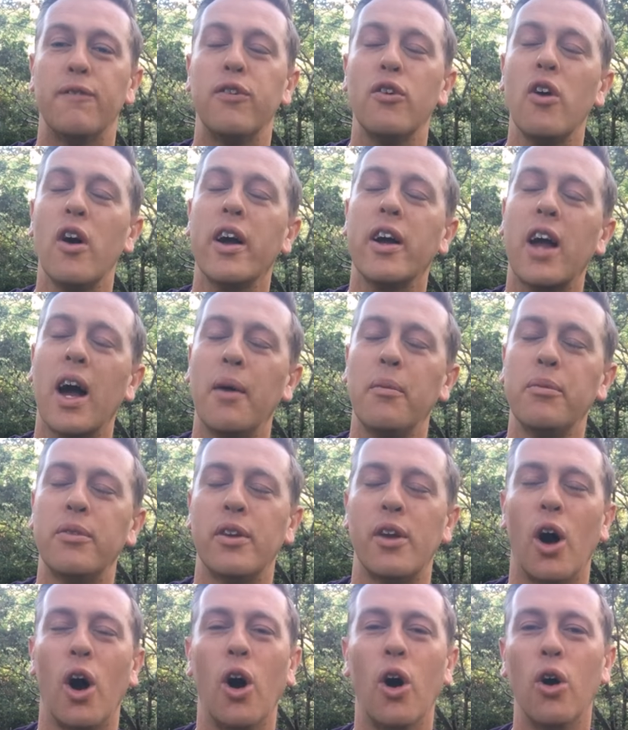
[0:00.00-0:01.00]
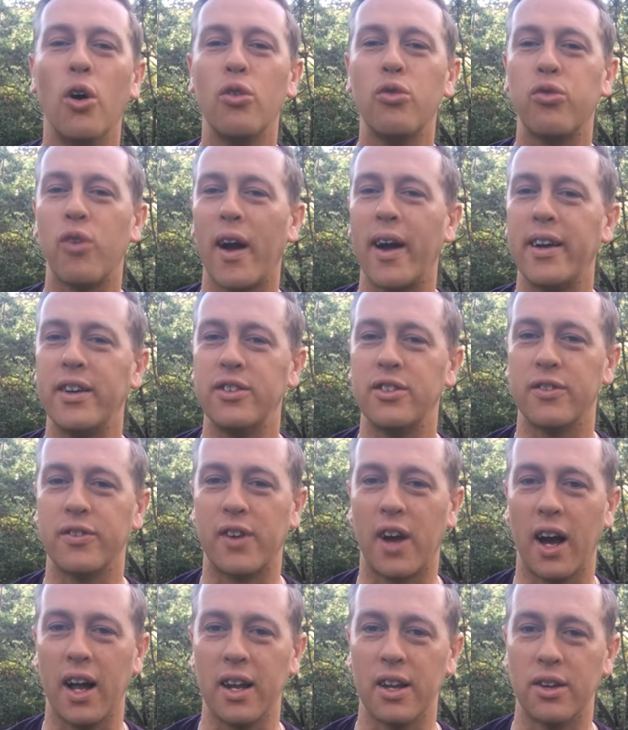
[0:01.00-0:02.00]
Fluorite comes in a whole range
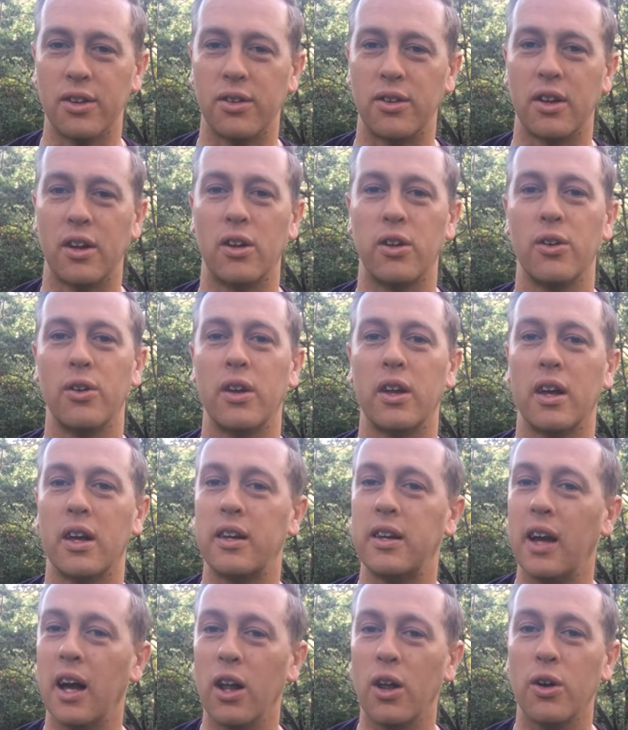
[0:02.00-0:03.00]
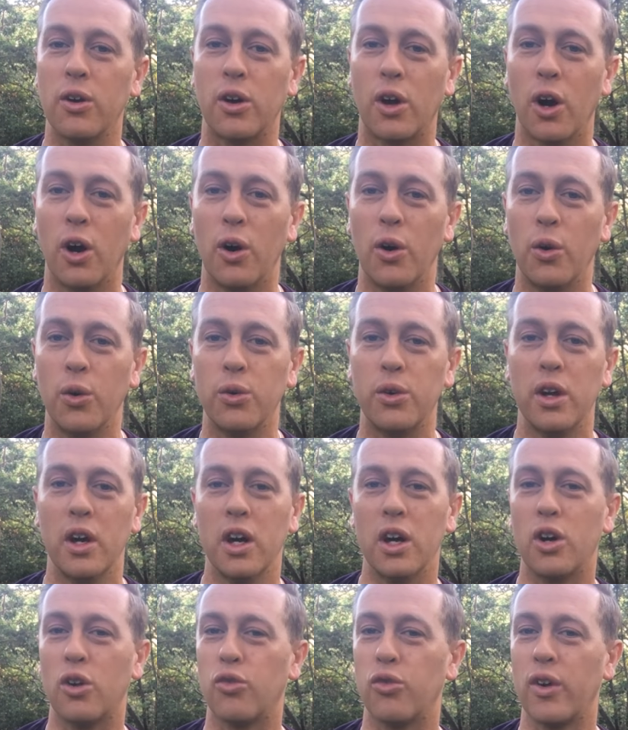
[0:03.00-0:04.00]
of colours including a yellow gold,
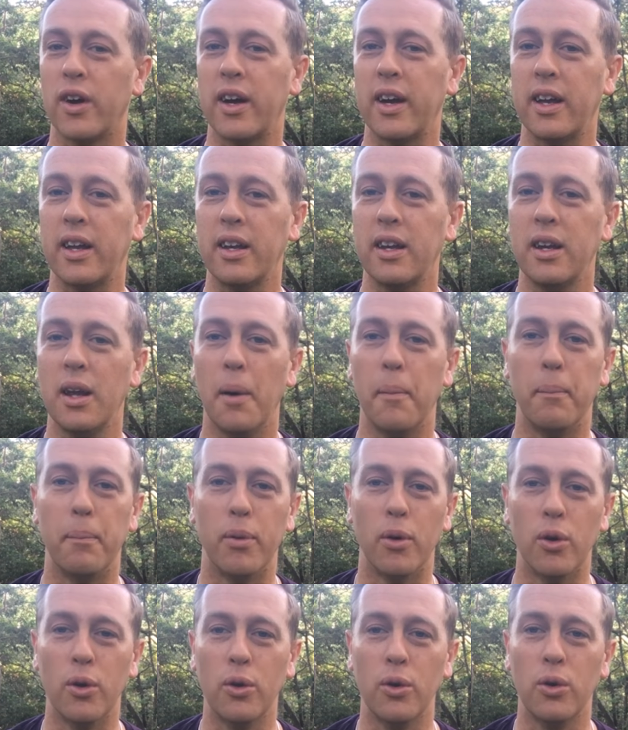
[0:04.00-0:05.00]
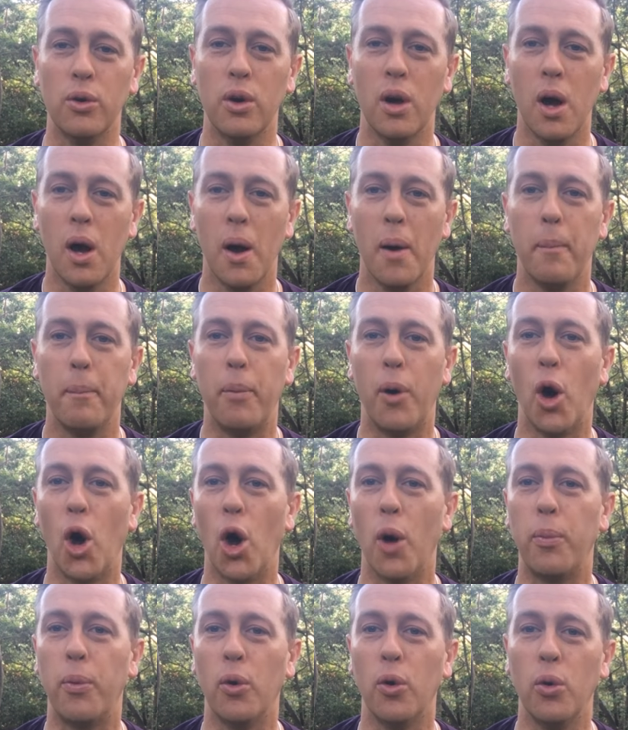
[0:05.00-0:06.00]
green, blue,
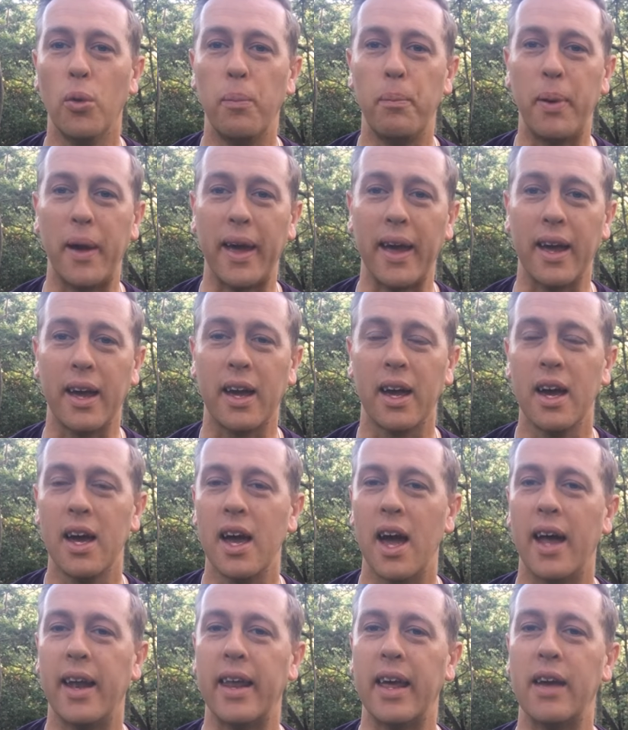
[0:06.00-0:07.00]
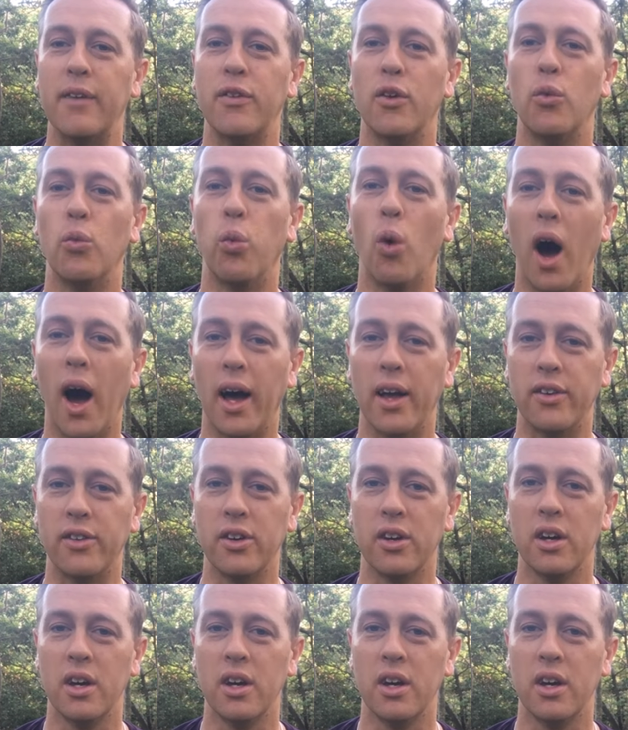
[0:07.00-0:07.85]
purple, pink and even white.